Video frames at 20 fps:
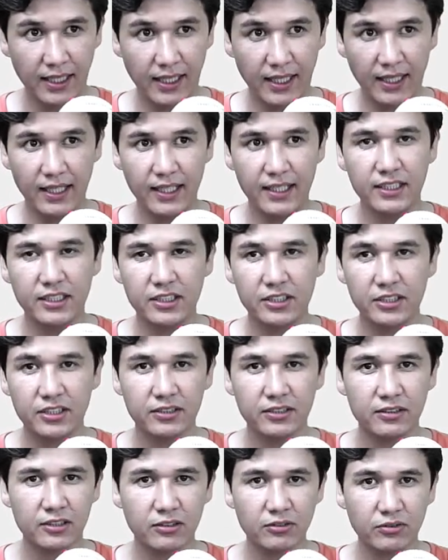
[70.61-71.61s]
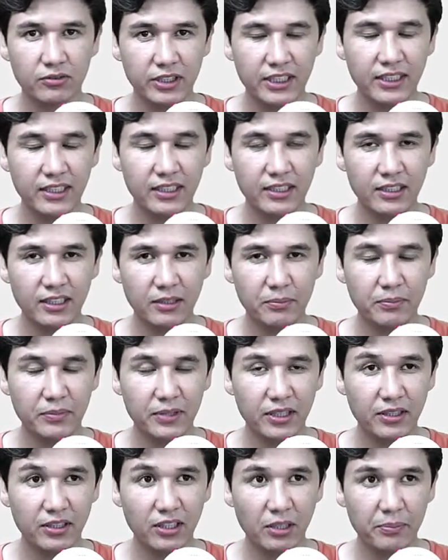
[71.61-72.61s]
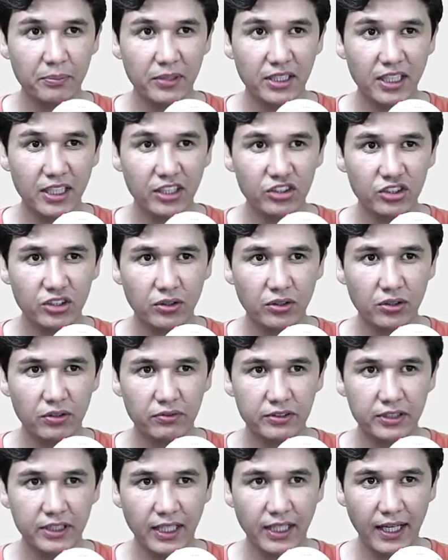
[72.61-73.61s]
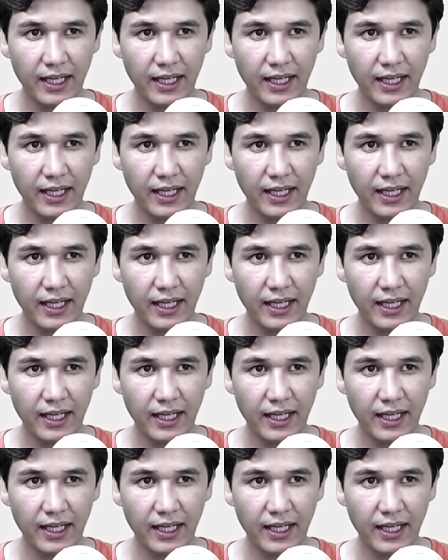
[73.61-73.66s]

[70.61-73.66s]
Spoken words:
and with the combination of the